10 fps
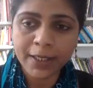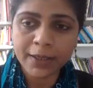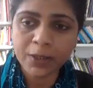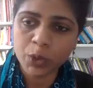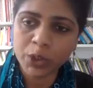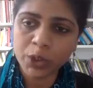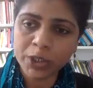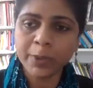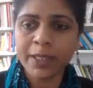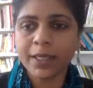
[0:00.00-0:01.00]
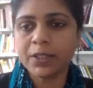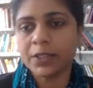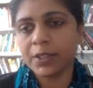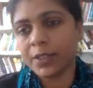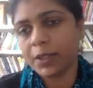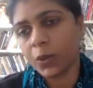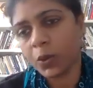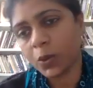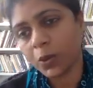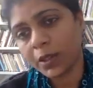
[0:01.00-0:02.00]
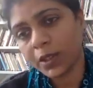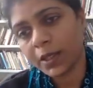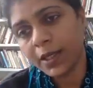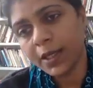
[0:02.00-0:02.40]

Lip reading: social reproduction or